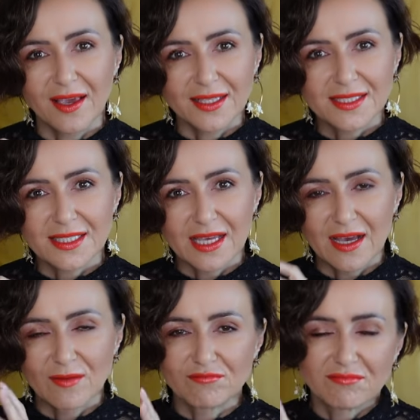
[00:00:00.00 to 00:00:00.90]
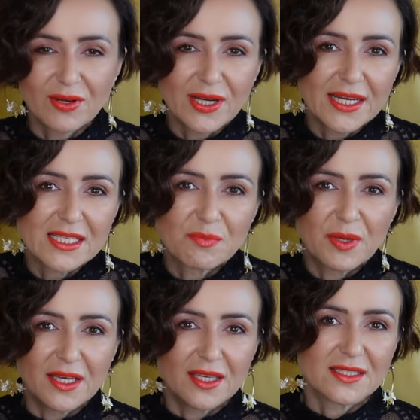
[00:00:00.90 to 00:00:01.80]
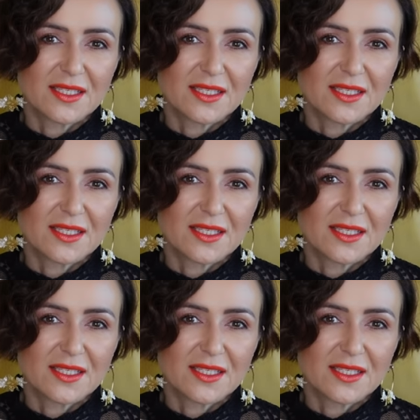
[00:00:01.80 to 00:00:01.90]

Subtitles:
It's a really nice piece,